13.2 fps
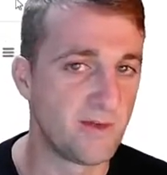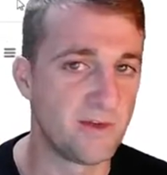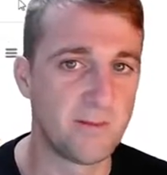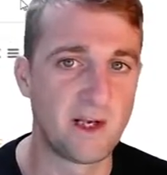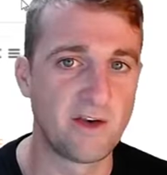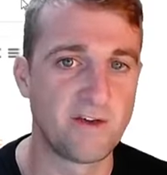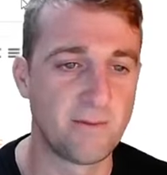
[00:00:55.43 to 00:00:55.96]

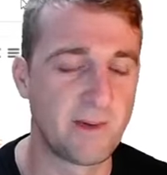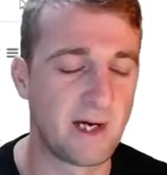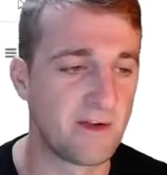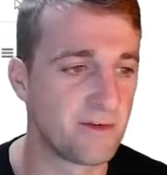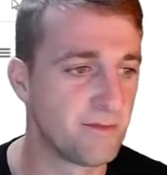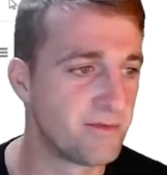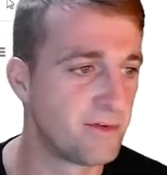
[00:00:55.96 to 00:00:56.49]
managed to buy
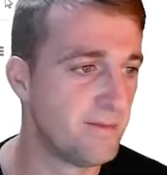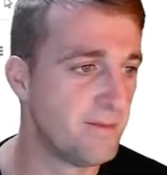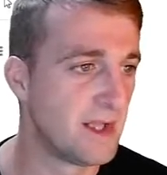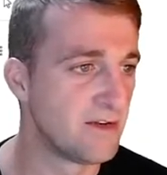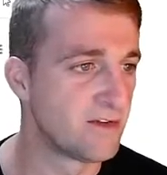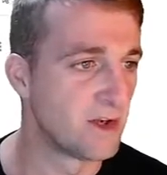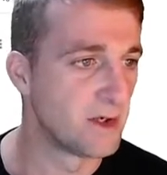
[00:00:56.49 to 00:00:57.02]
some from
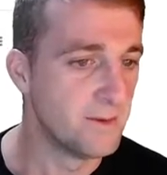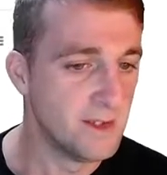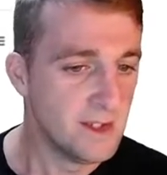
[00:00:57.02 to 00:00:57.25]
then. So